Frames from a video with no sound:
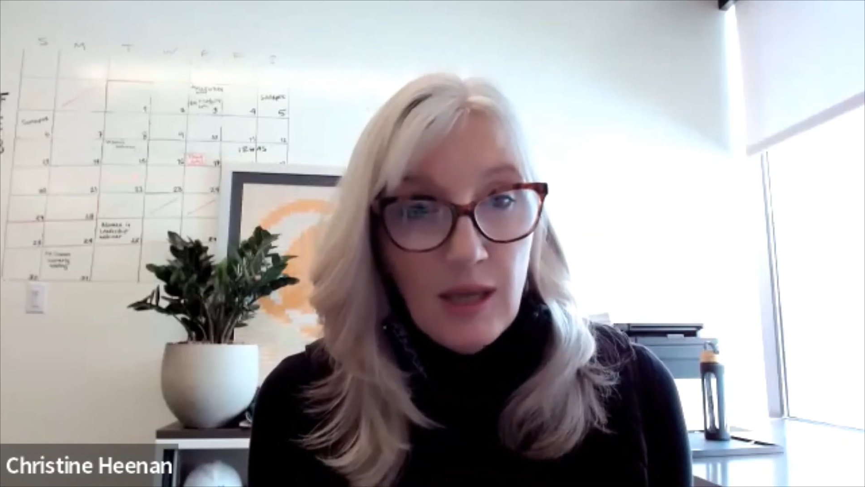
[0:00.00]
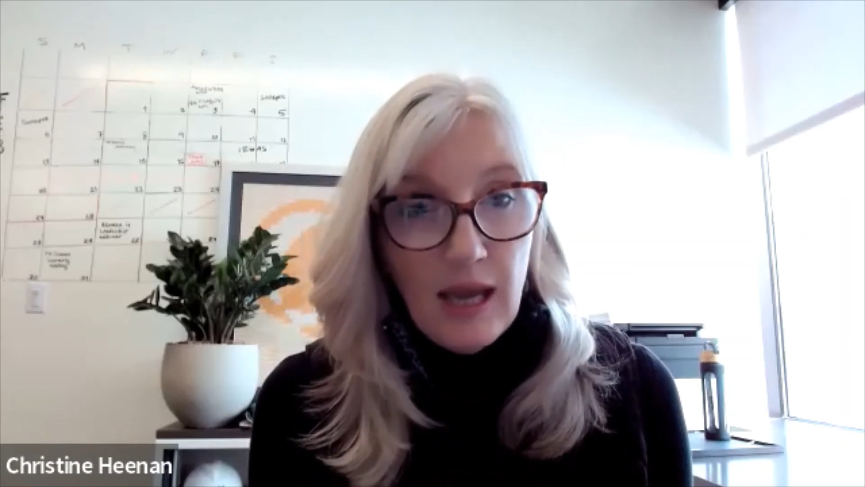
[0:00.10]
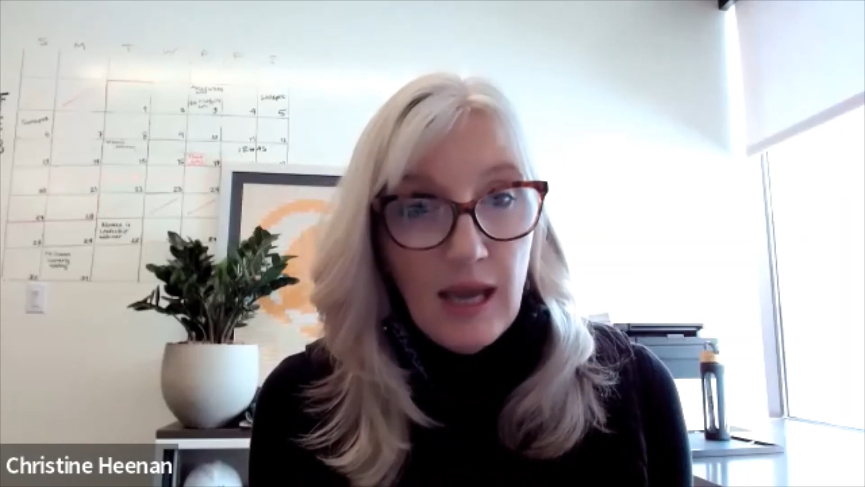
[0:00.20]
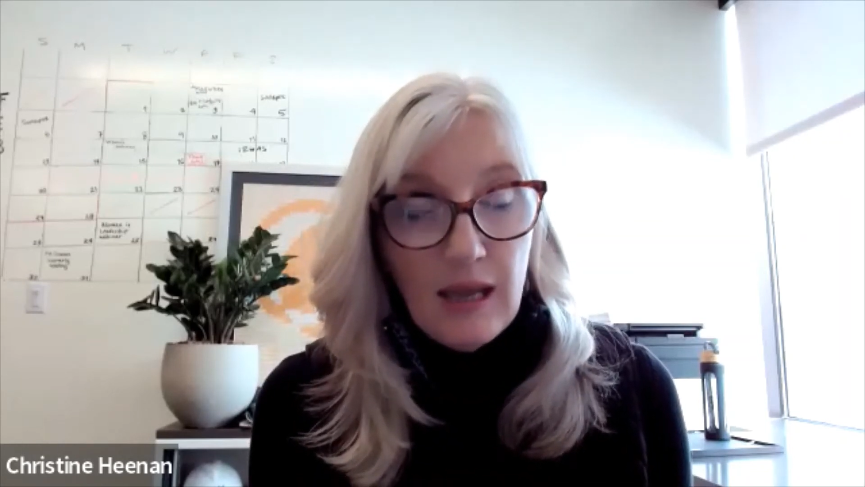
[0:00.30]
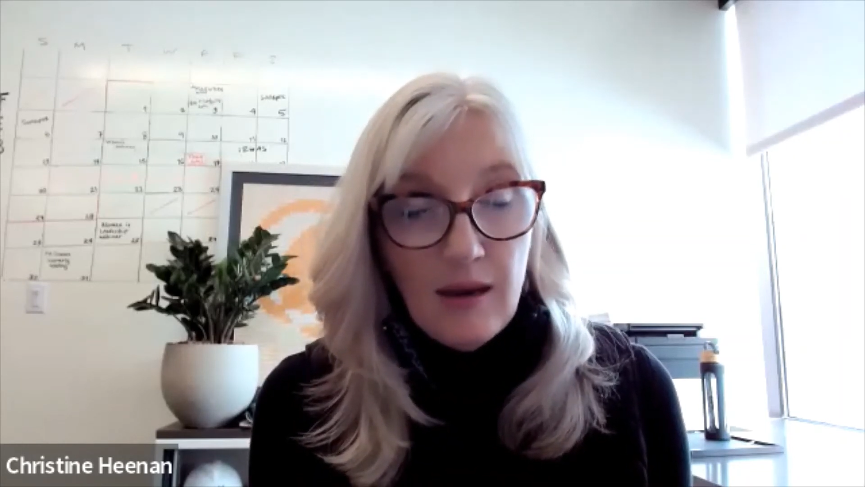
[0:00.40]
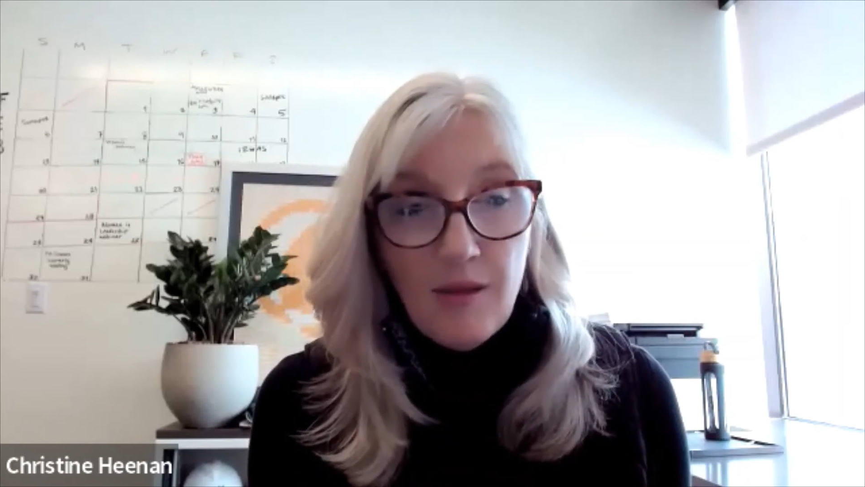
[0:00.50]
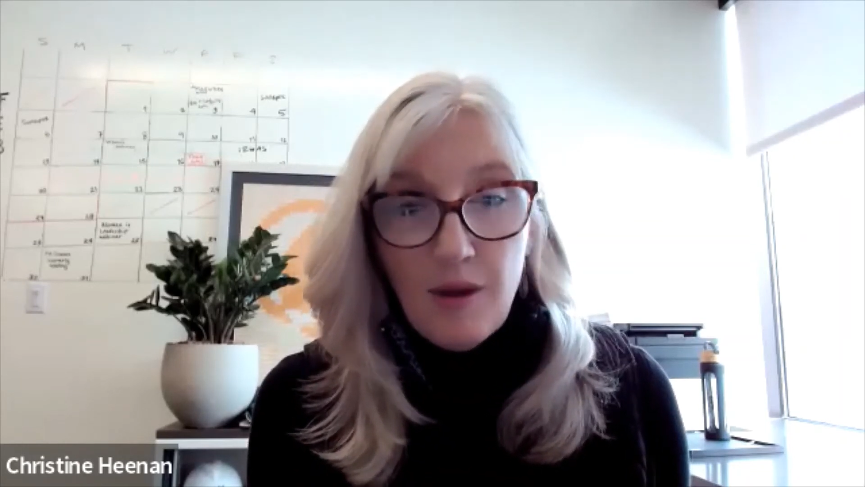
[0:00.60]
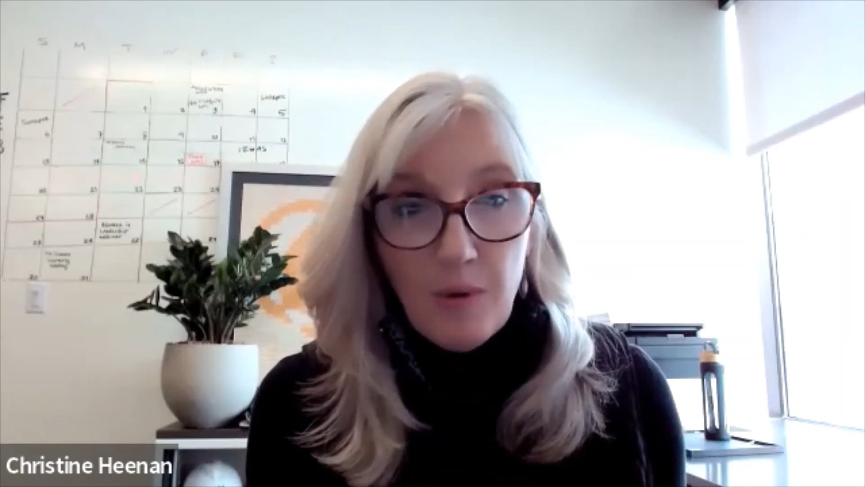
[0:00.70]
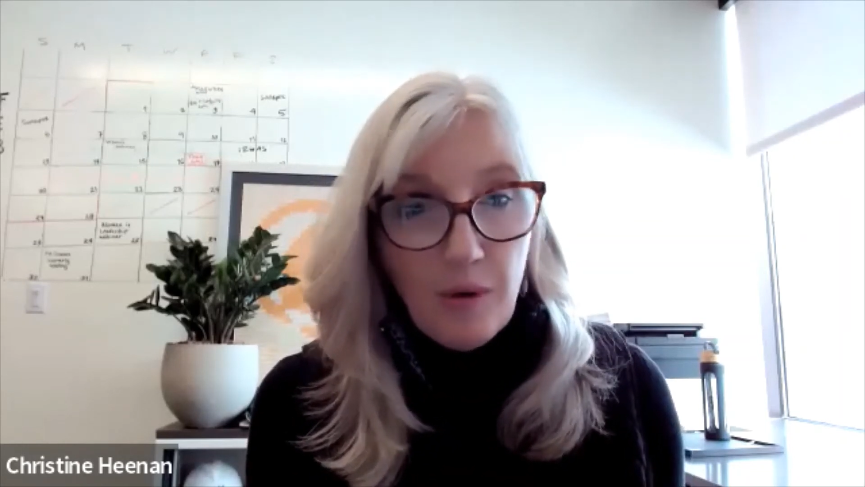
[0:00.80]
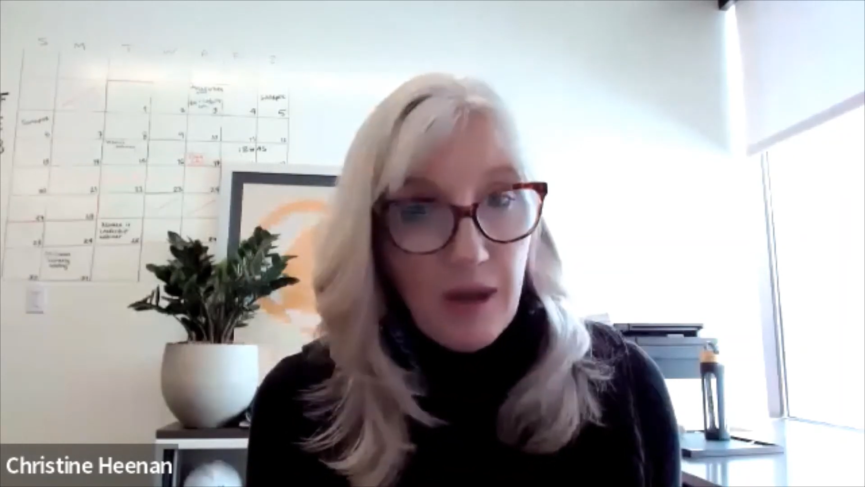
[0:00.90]
and they're
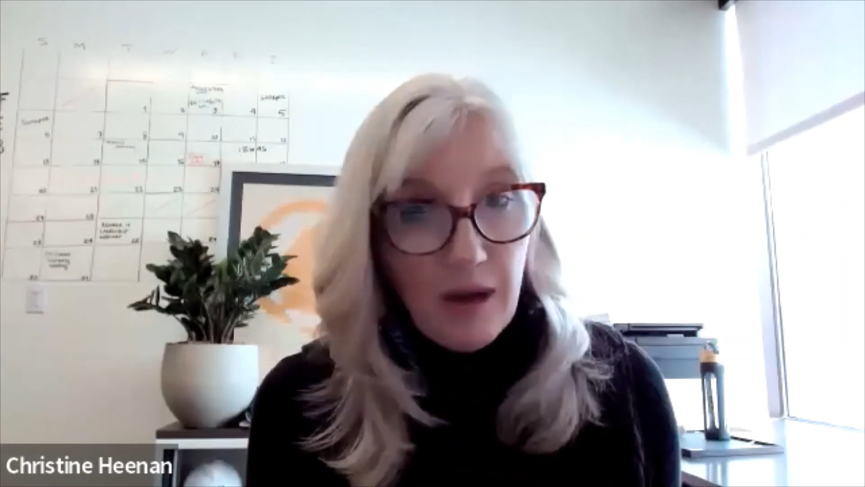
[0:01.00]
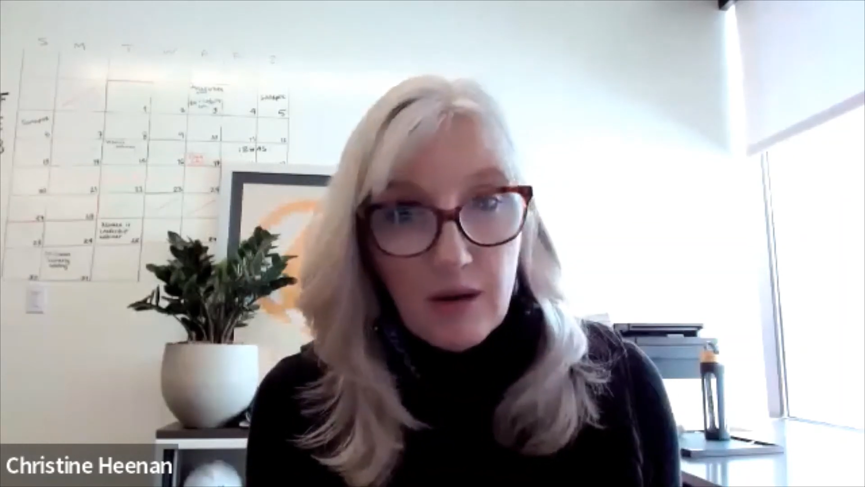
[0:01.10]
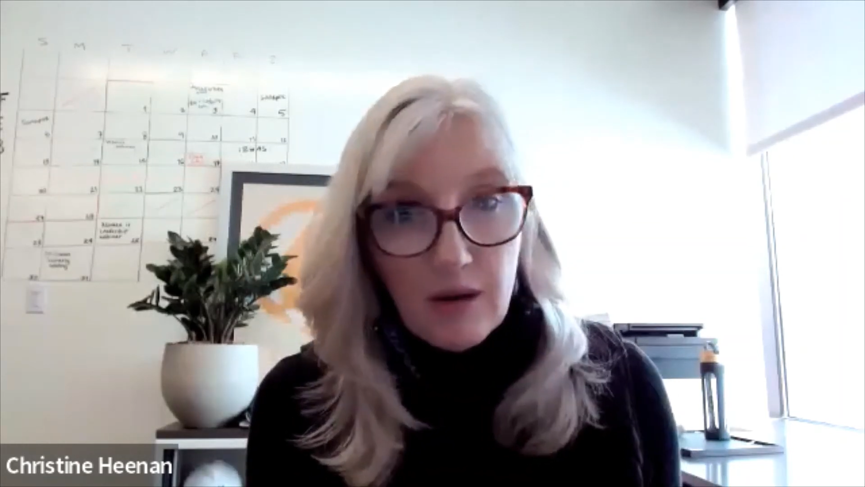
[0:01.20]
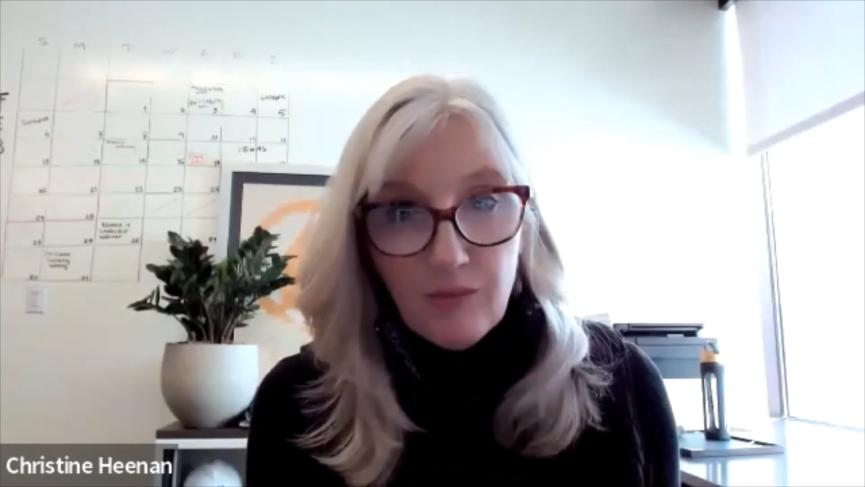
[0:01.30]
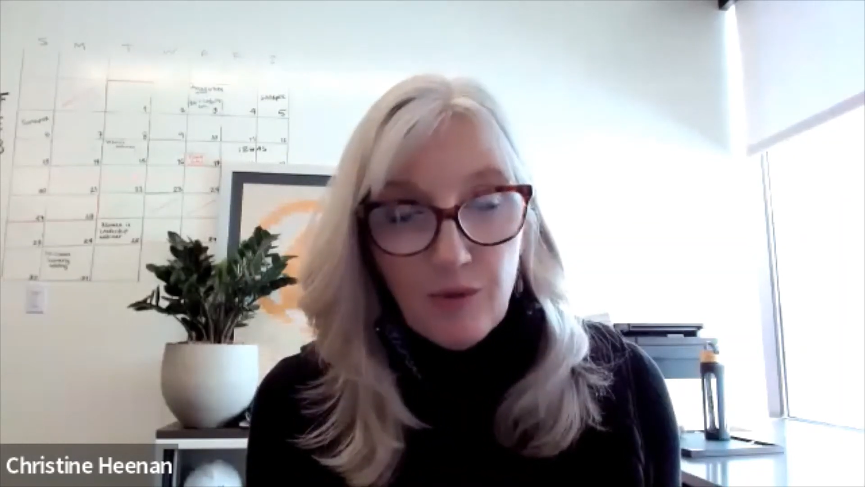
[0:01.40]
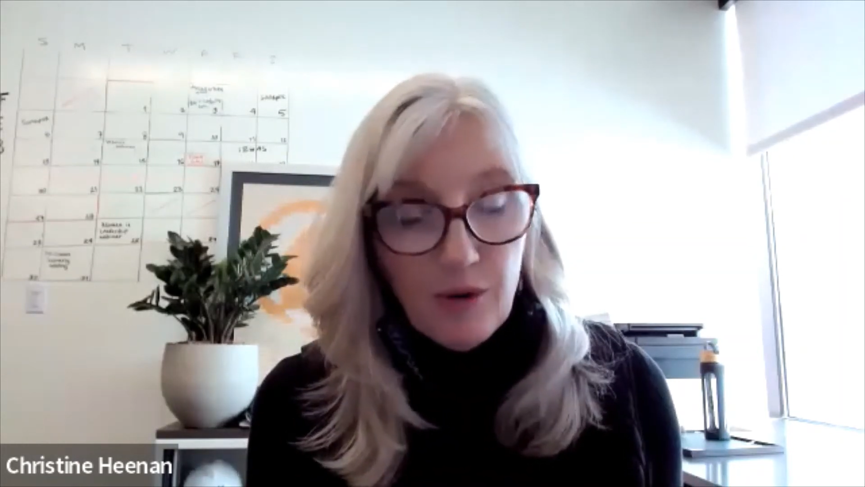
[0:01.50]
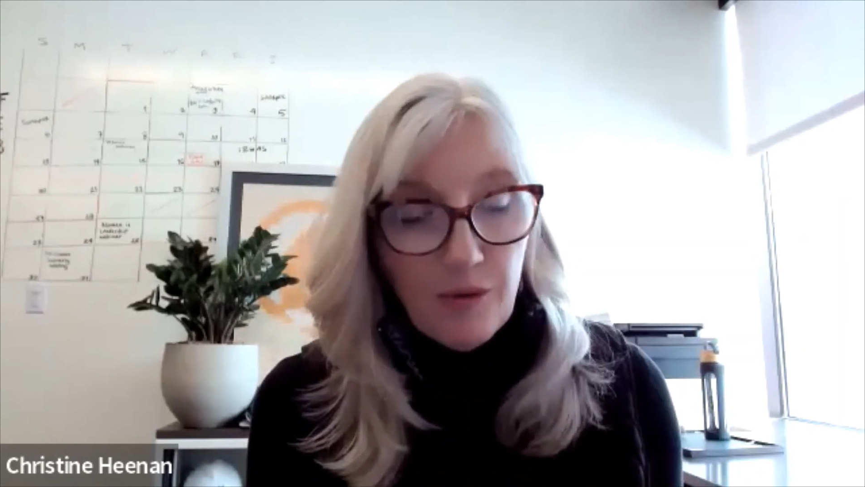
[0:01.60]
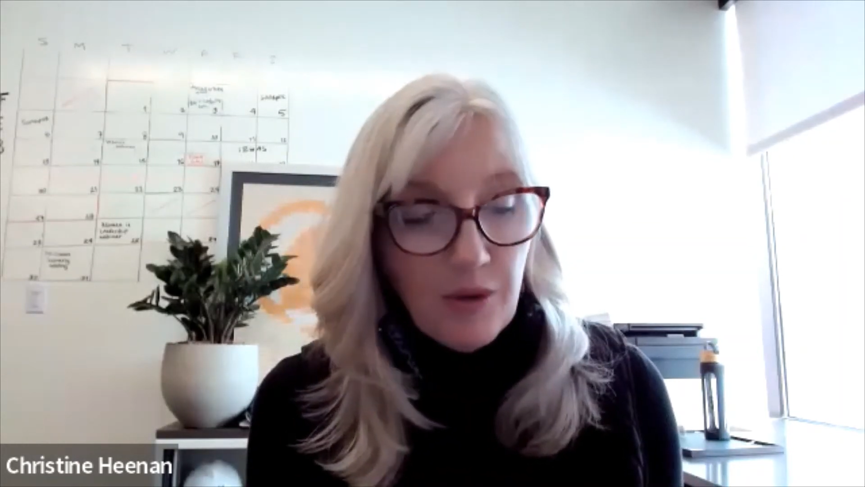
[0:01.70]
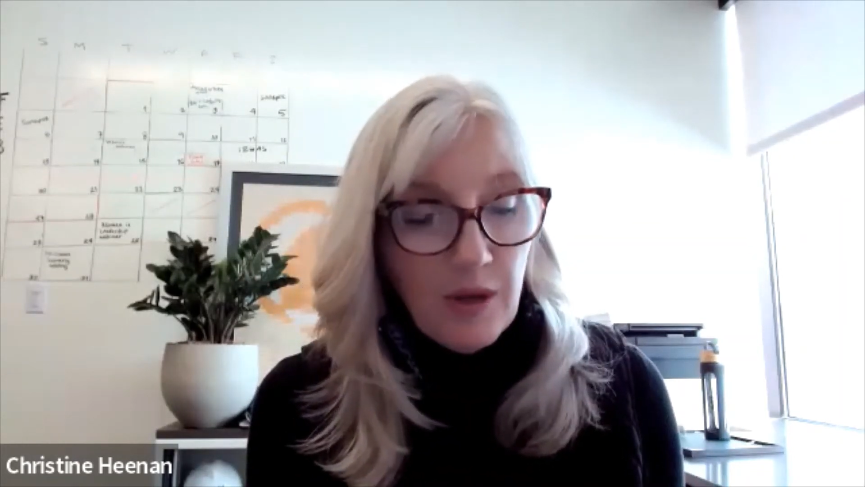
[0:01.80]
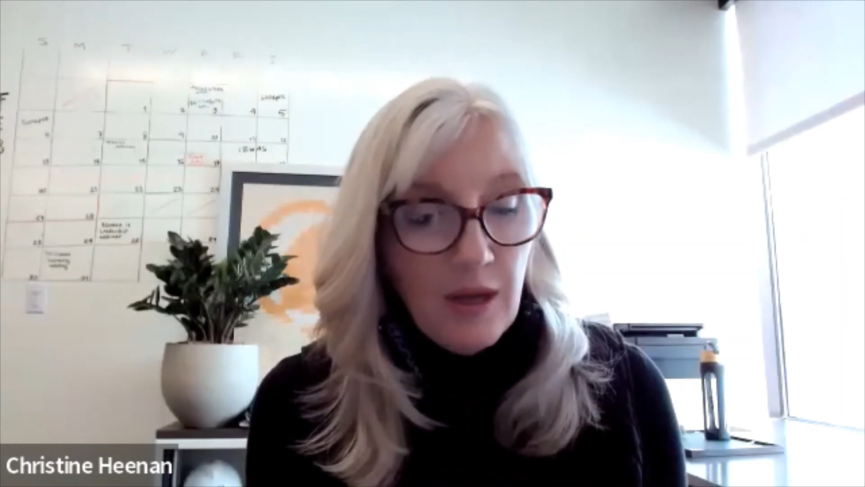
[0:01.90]
both areas of growth.